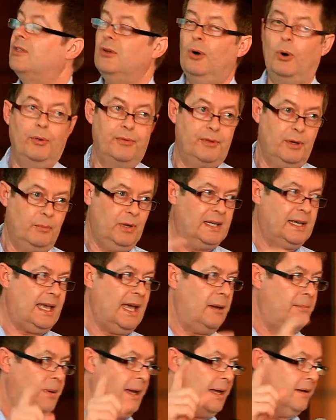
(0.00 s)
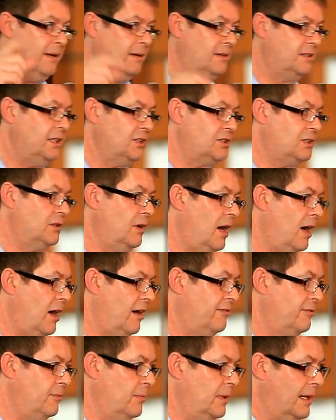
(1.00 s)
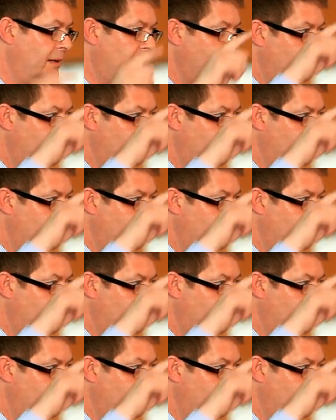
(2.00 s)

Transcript: thought that we'd get about an additional 500,000